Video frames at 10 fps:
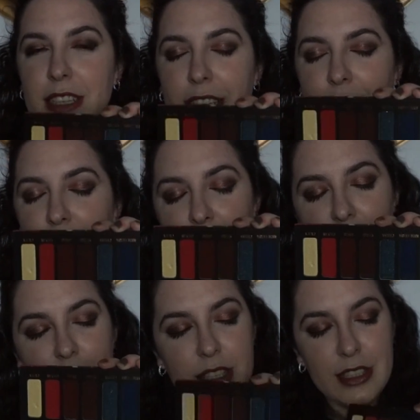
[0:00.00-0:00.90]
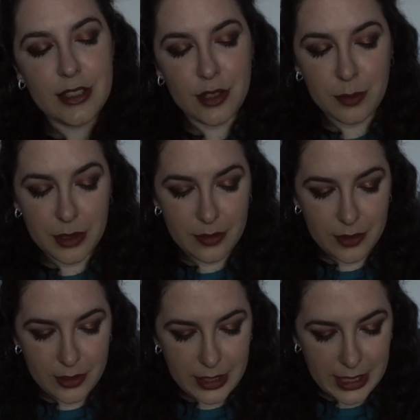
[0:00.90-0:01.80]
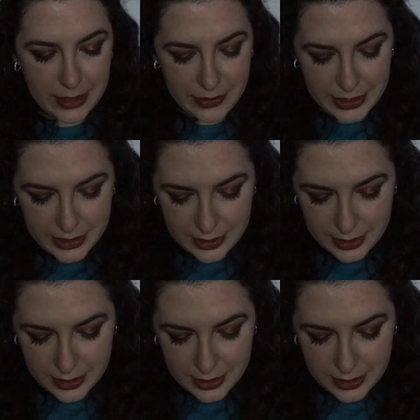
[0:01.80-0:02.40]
Like, it is so beautiful. I love it.